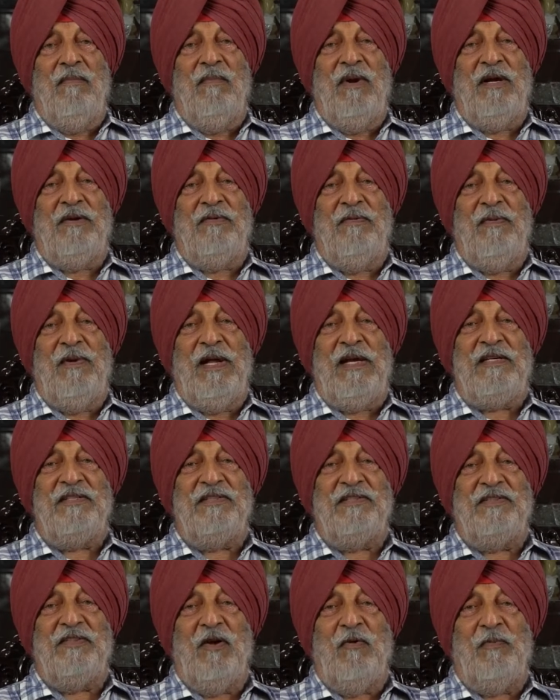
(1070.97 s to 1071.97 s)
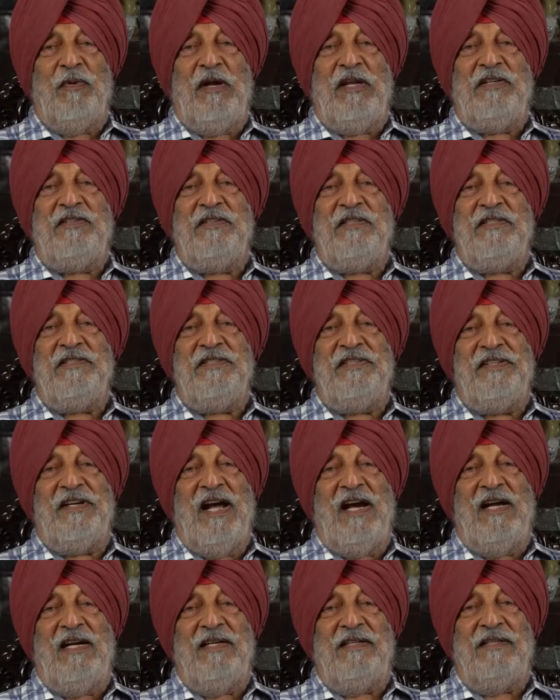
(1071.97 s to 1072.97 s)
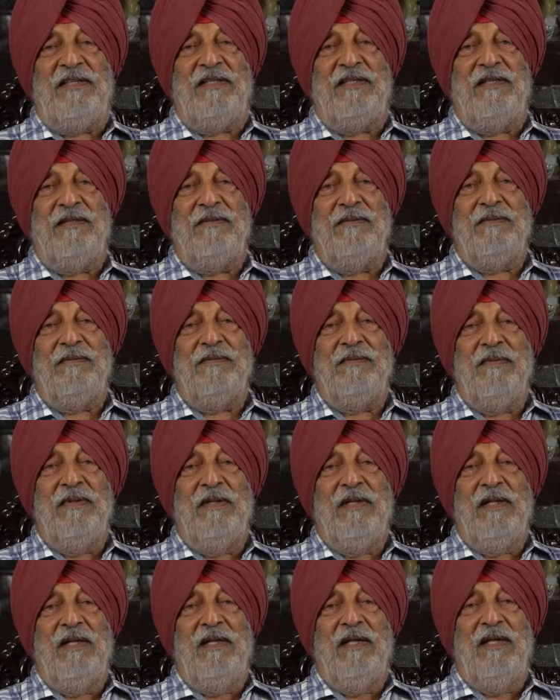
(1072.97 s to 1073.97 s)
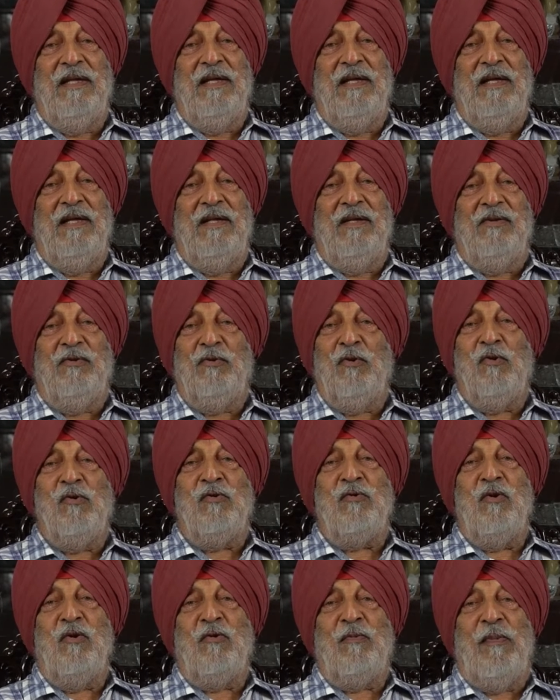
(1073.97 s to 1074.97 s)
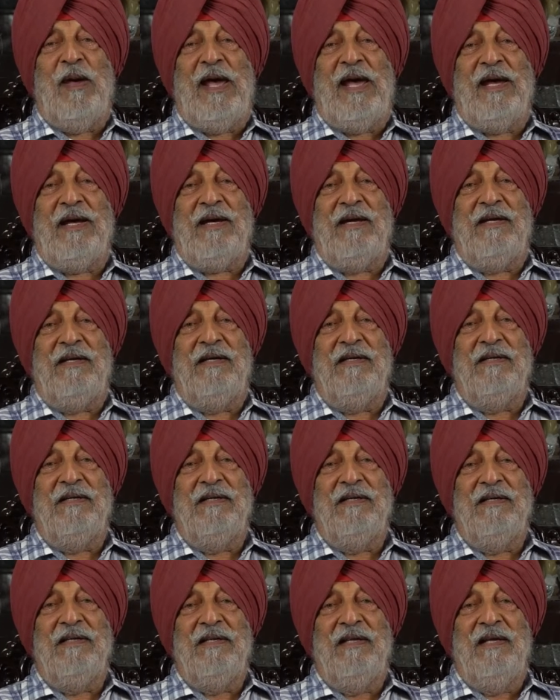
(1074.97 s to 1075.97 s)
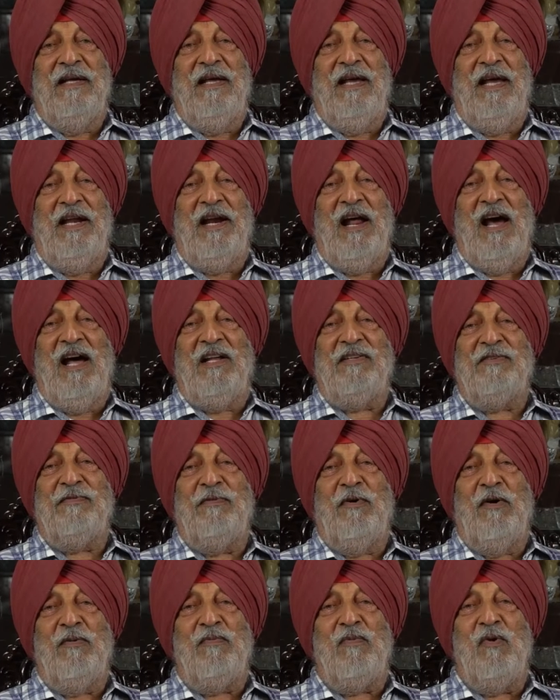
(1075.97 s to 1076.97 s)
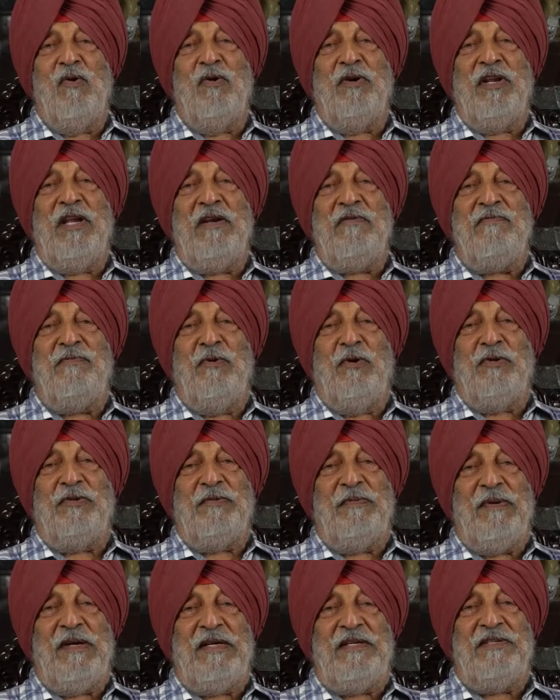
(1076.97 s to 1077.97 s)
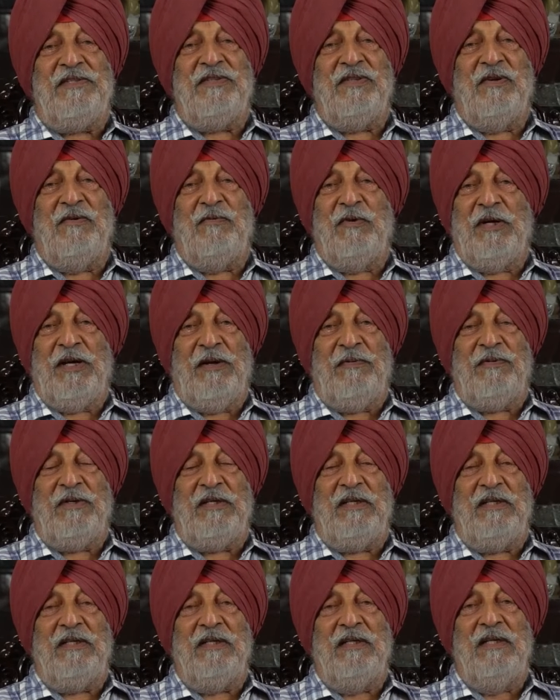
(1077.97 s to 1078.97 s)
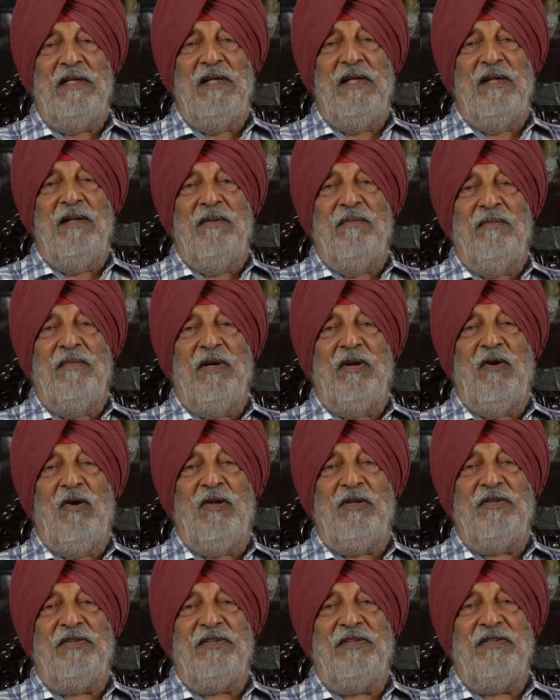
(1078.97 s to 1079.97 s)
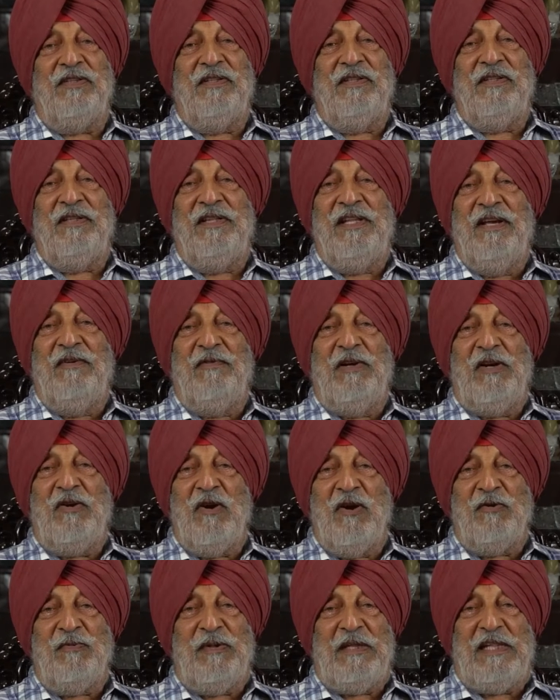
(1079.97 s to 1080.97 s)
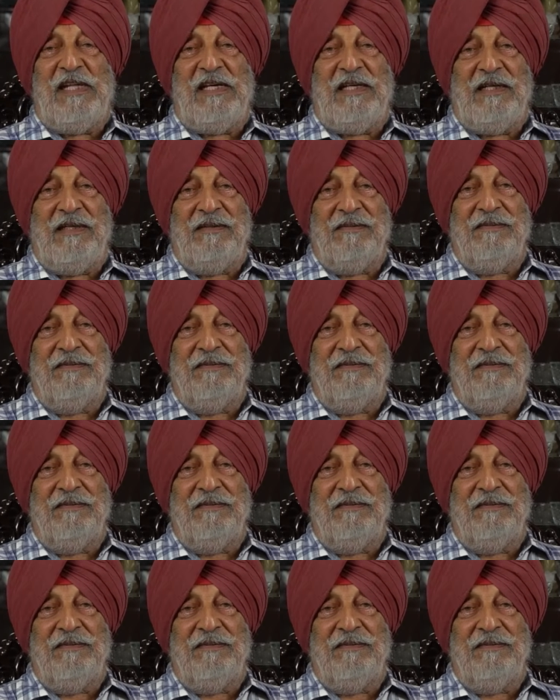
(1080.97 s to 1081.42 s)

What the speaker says: But once operations start, don't look back and ask for no reinforcements or whatever, because they will not be there.